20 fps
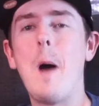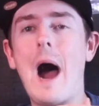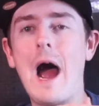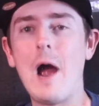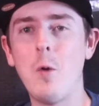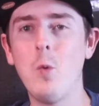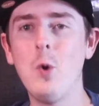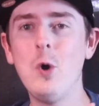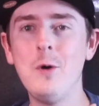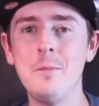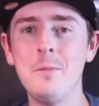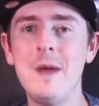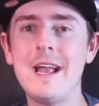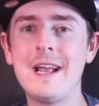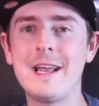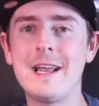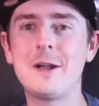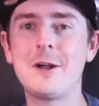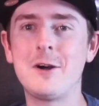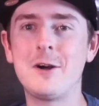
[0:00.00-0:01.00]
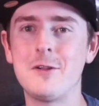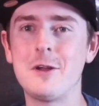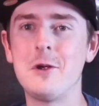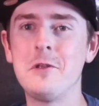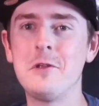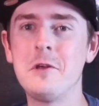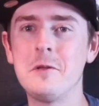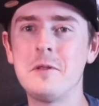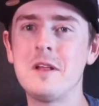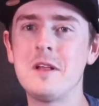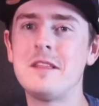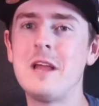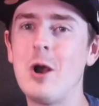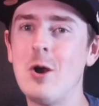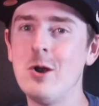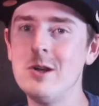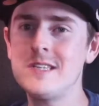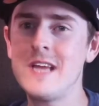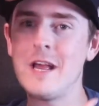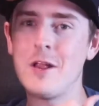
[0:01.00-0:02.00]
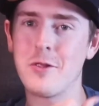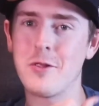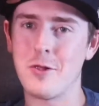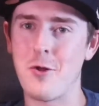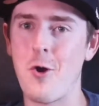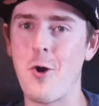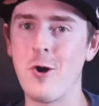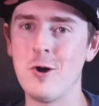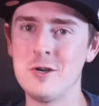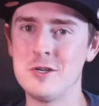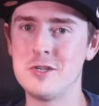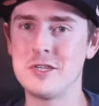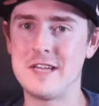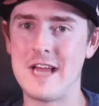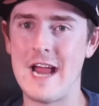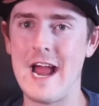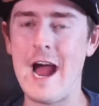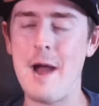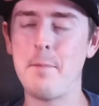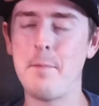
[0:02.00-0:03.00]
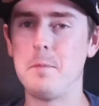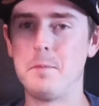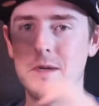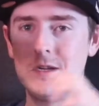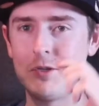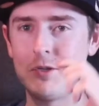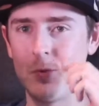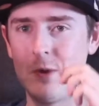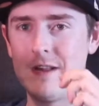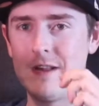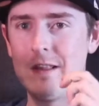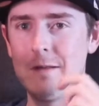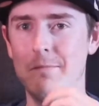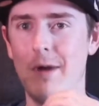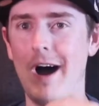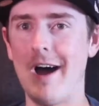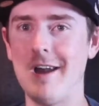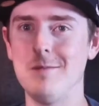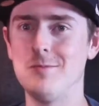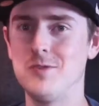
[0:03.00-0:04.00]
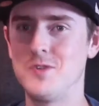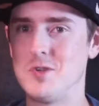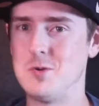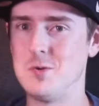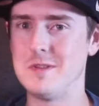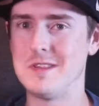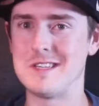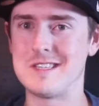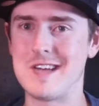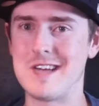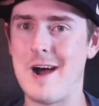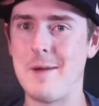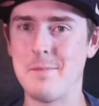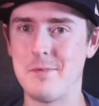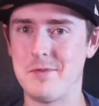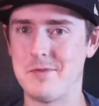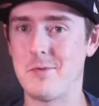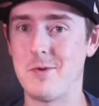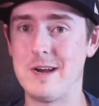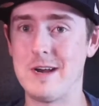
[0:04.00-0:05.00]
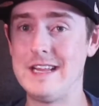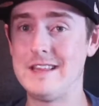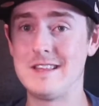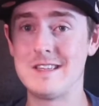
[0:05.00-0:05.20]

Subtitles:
I will make it clear, though, that there is a large gap between the bottom two and the top three.